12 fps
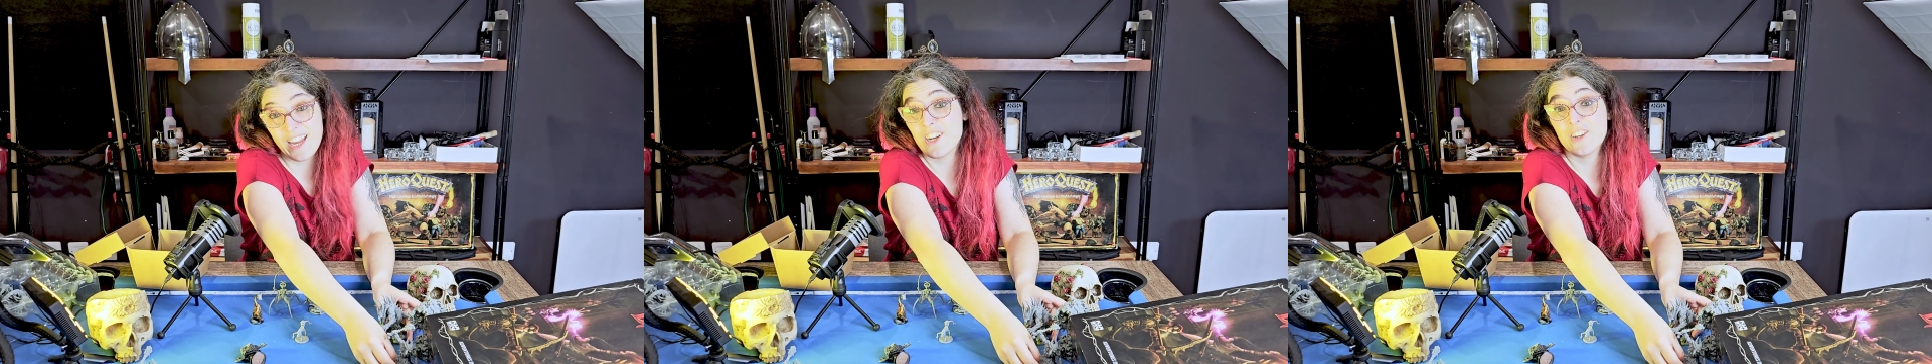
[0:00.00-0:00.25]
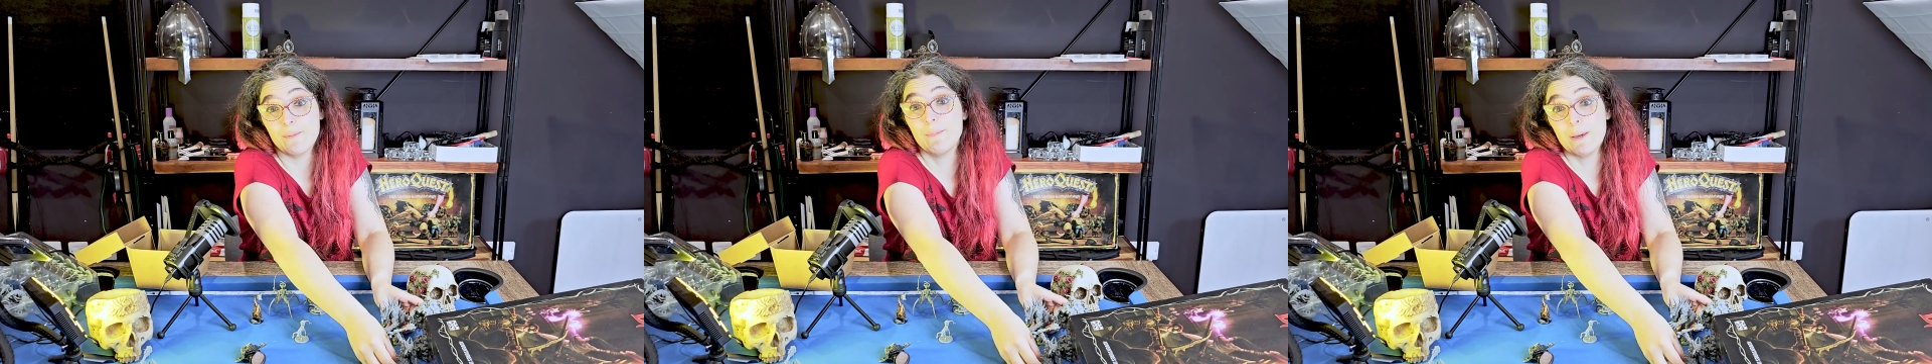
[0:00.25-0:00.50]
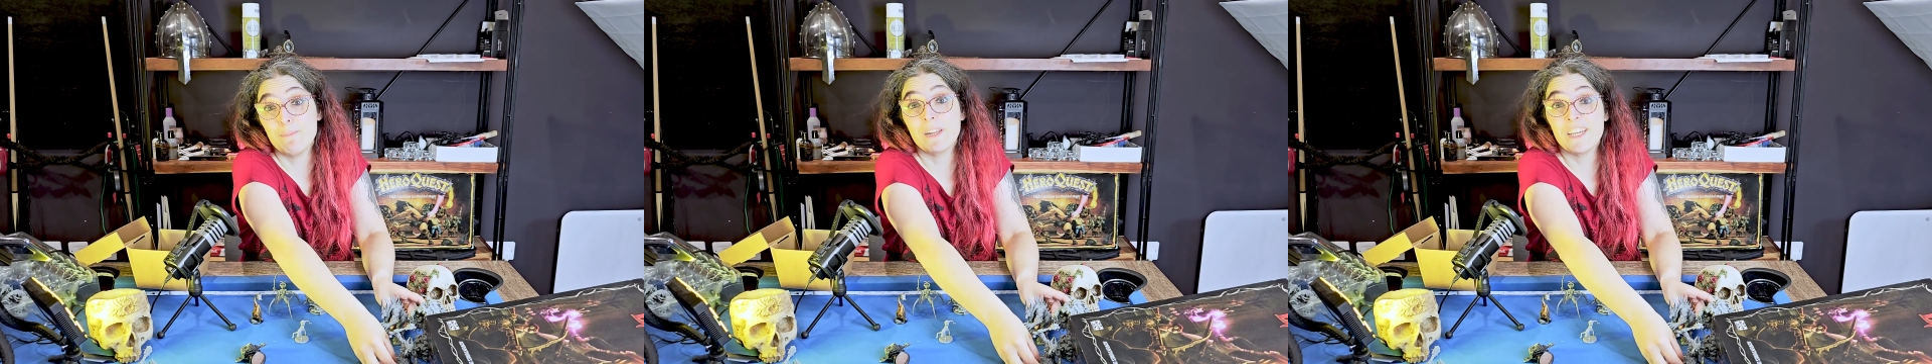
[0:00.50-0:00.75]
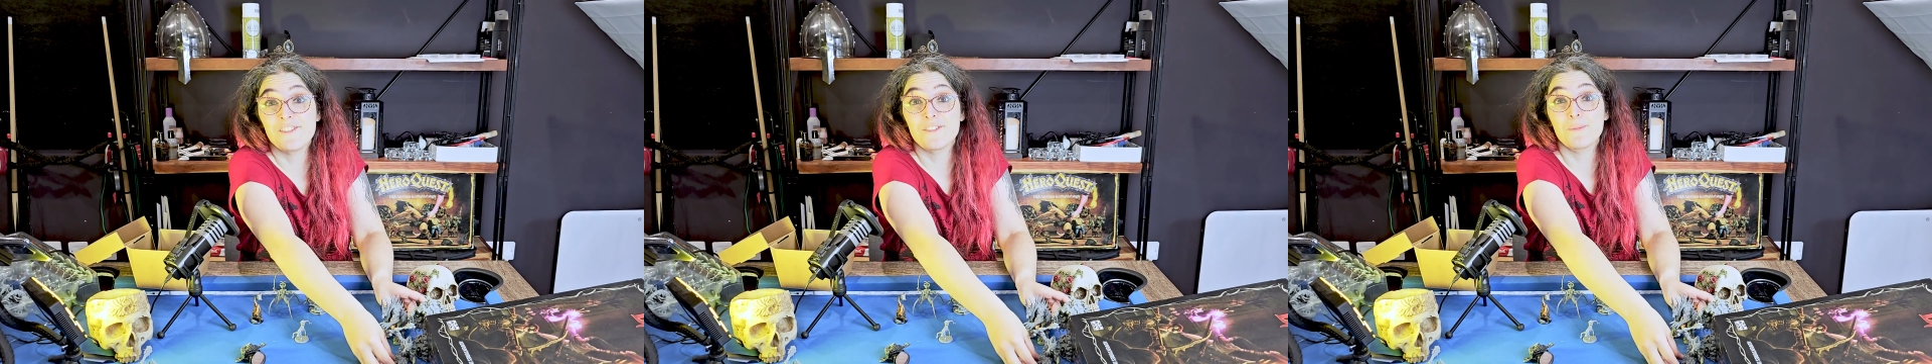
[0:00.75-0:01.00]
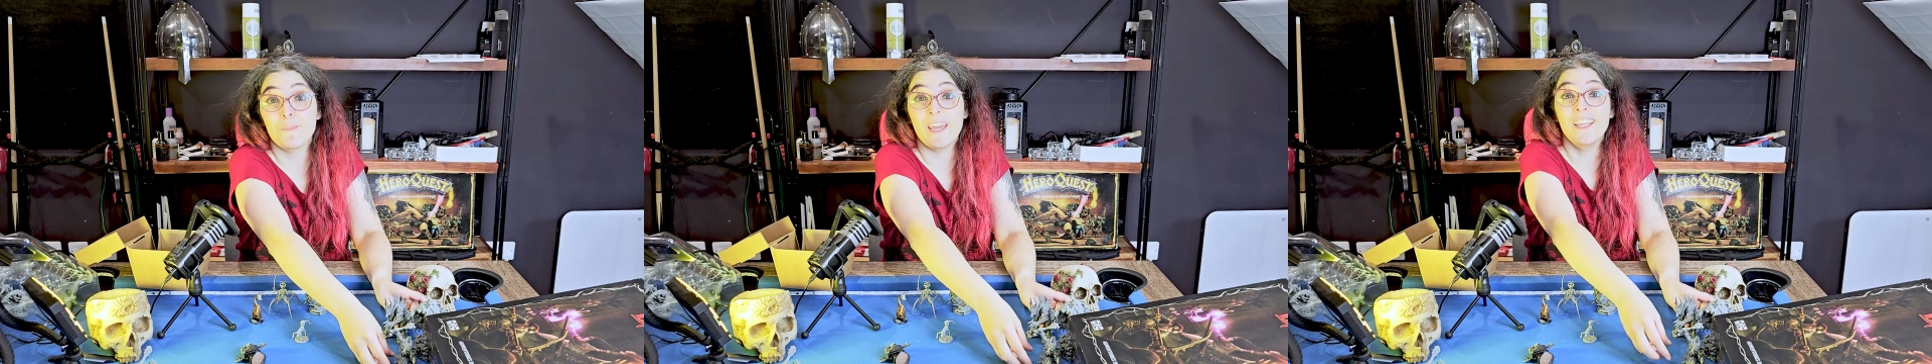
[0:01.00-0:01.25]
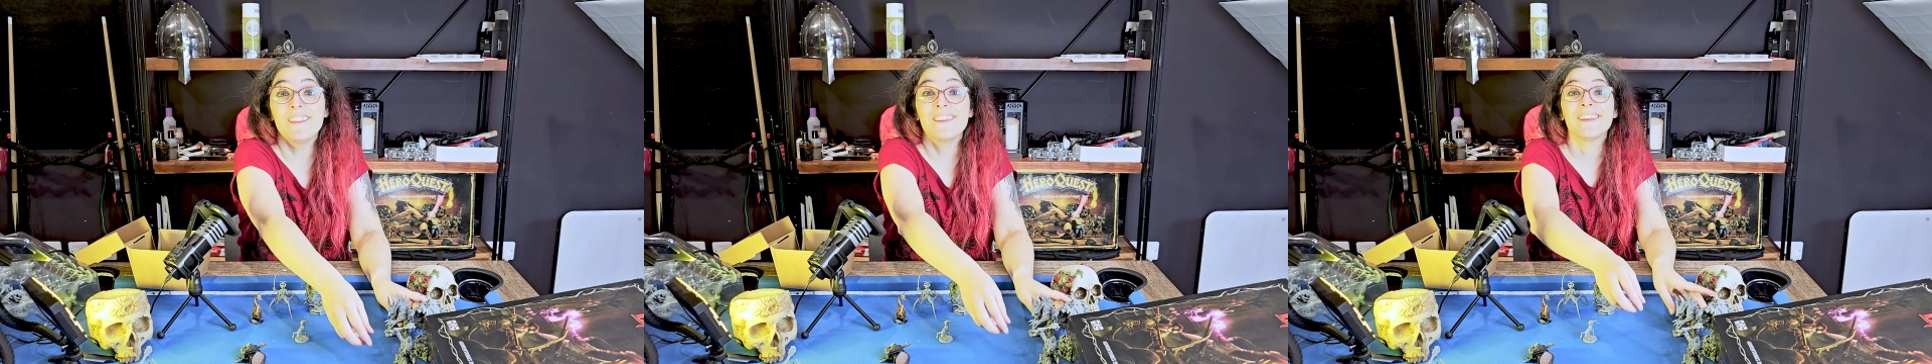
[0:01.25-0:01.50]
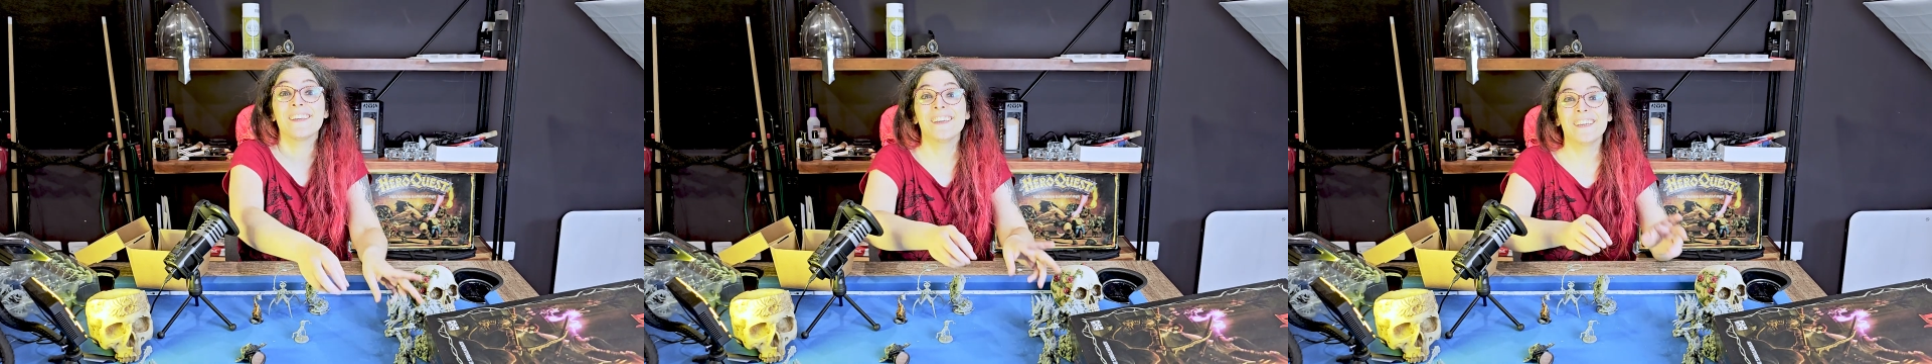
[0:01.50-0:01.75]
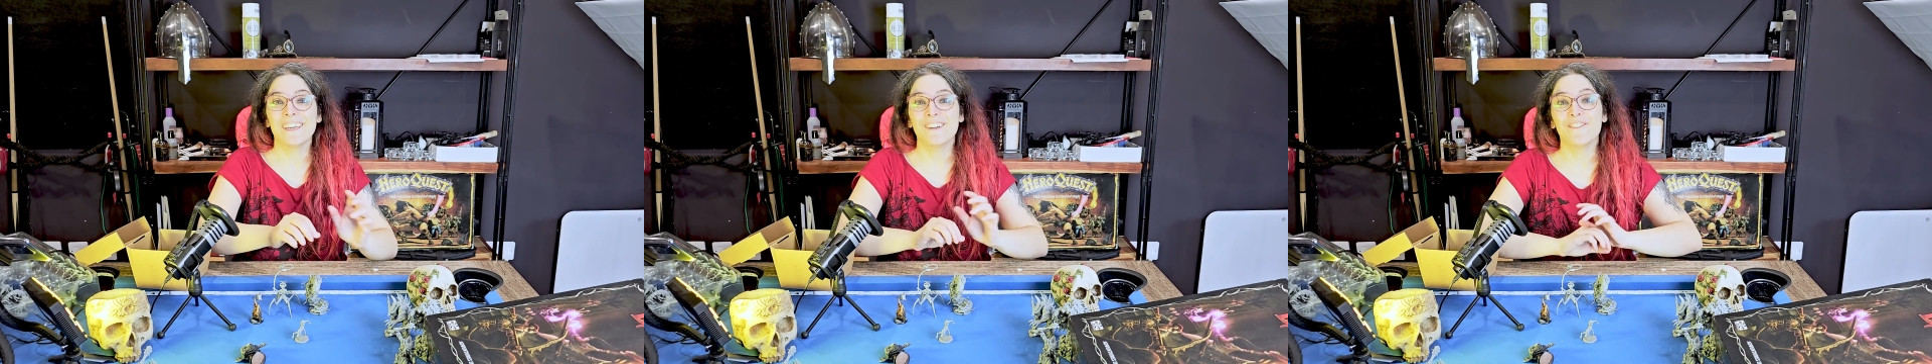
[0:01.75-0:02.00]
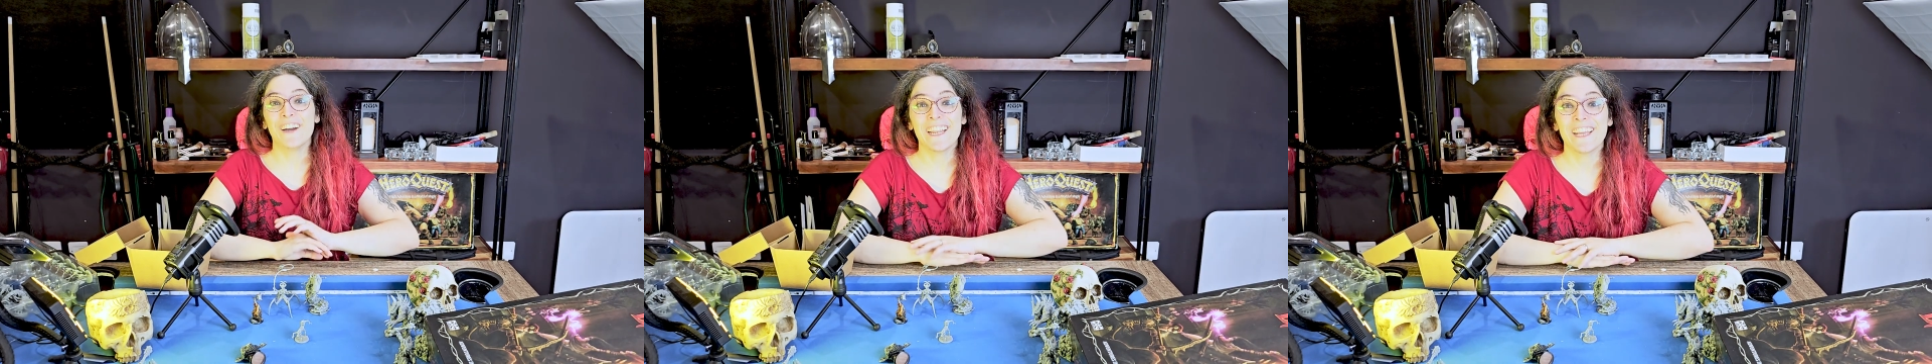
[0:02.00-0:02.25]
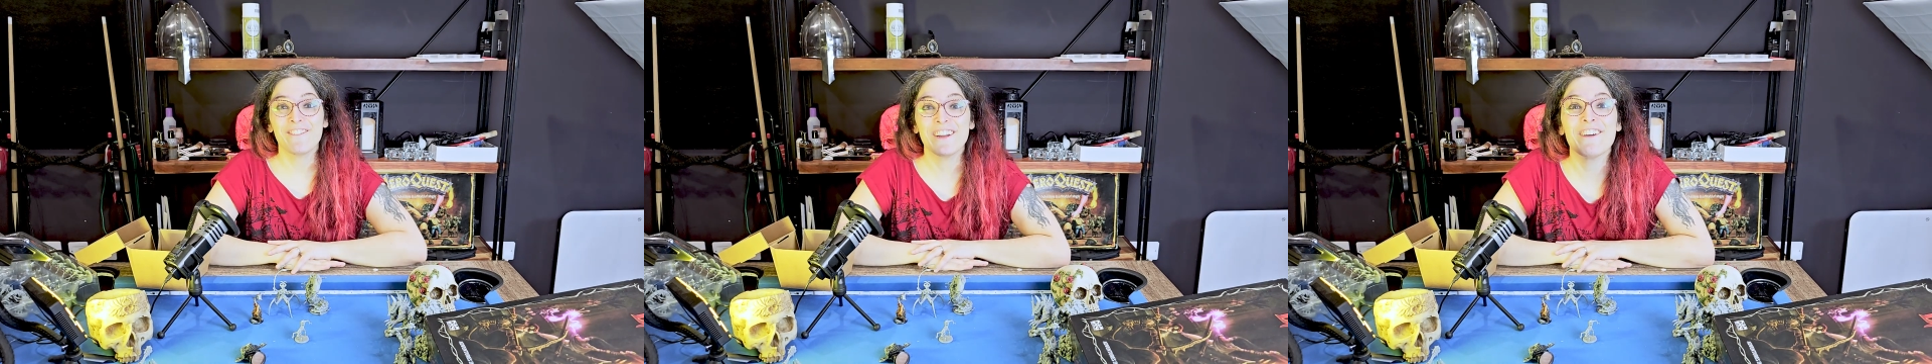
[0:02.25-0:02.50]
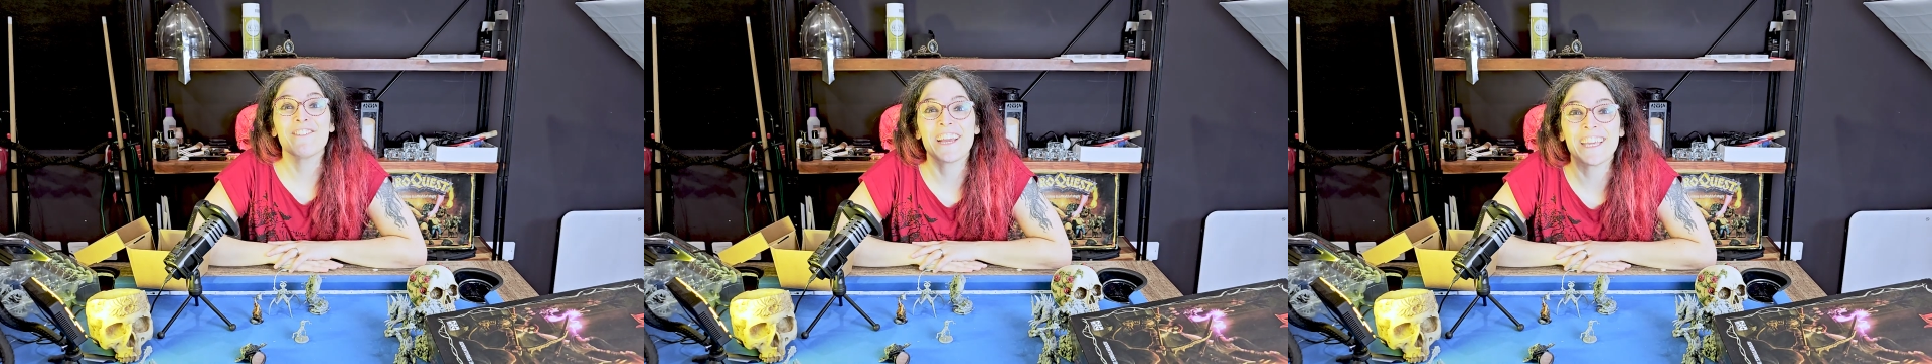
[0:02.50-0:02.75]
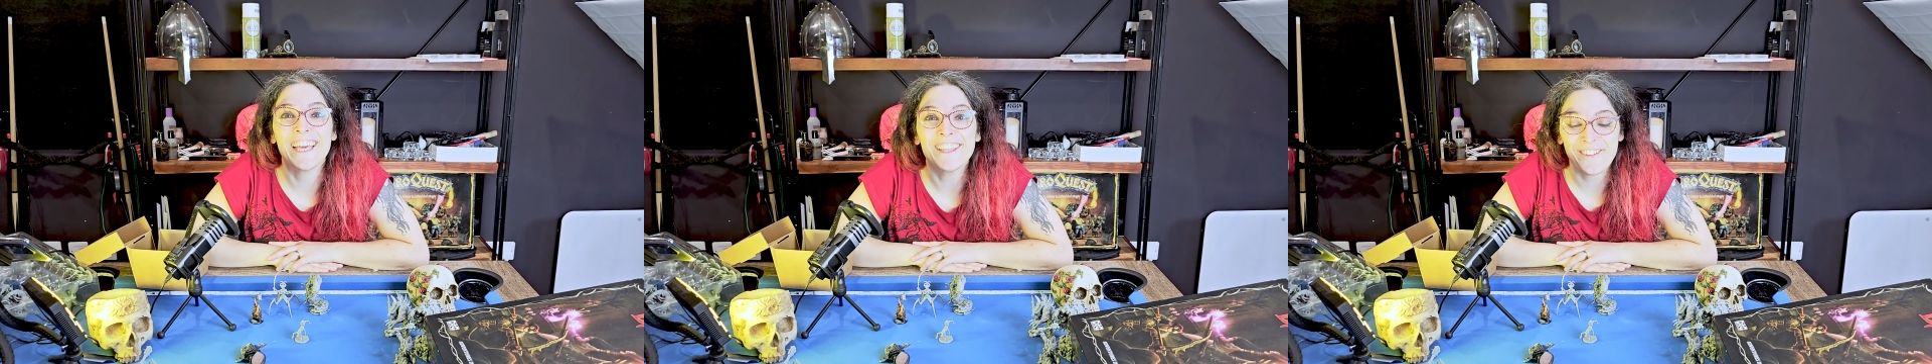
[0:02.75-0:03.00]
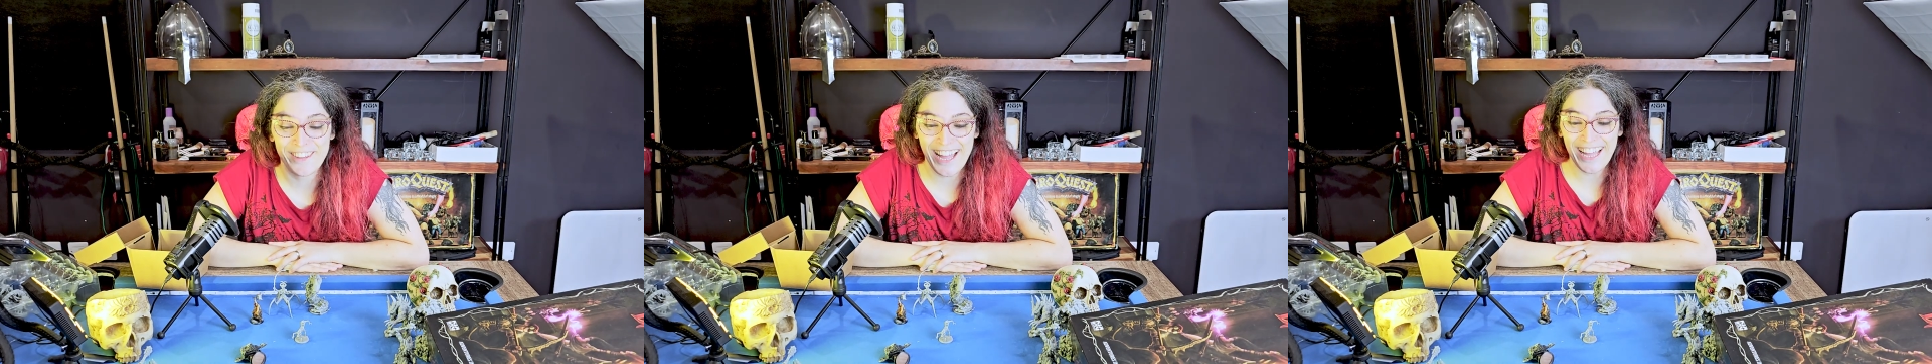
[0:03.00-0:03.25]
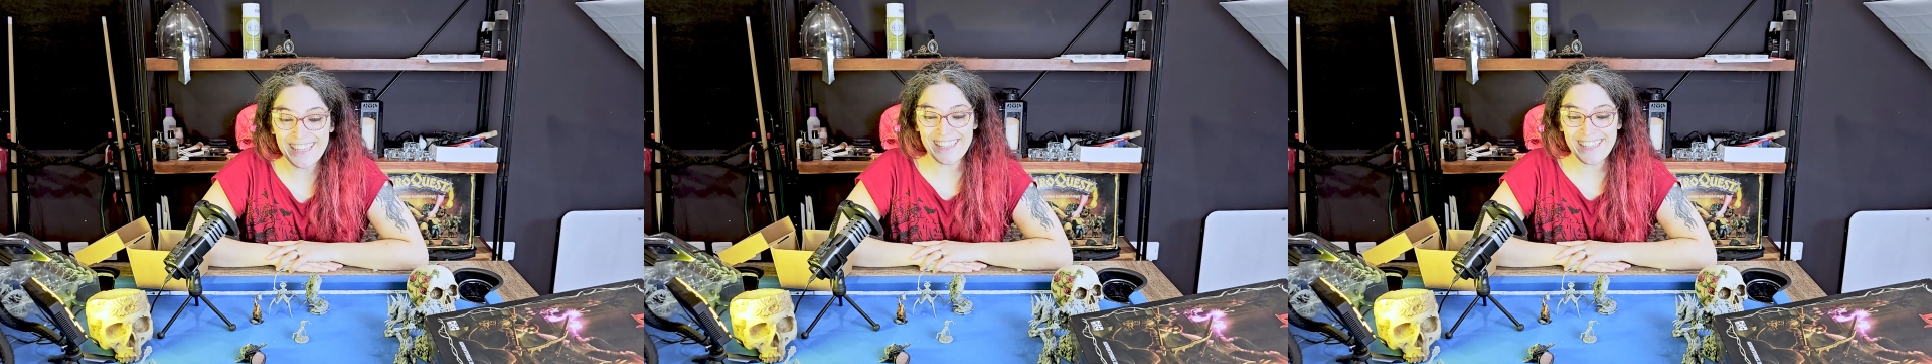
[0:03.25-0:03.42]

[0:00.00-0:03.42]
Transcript: going to be a pleasure to paint whenever I get to that.